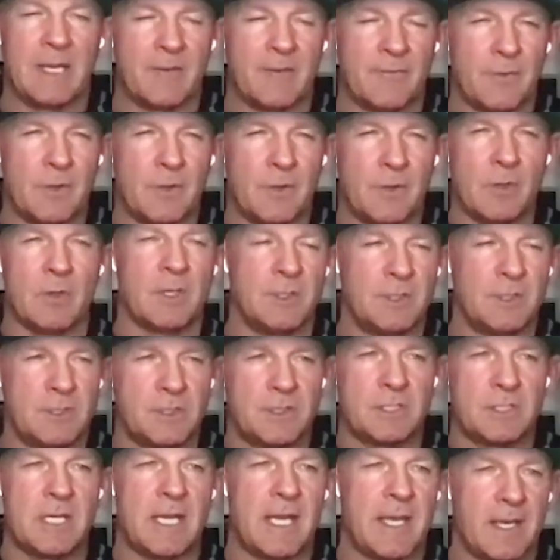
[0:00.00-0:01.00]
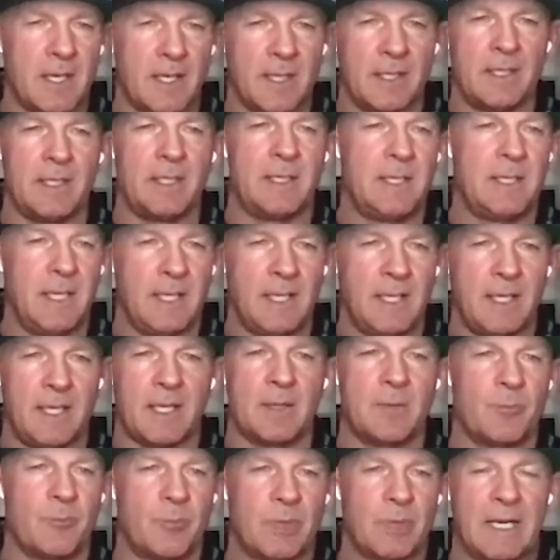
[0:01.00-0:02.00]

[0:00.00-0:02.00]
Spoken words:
man, if you can channel and dig and